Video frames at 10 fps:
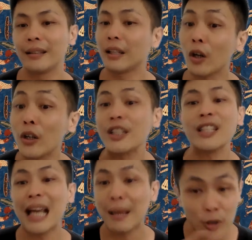They're not
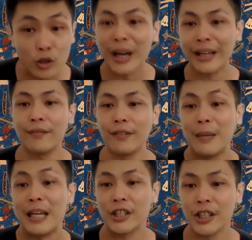just abstract
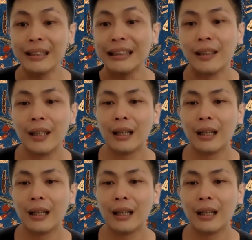information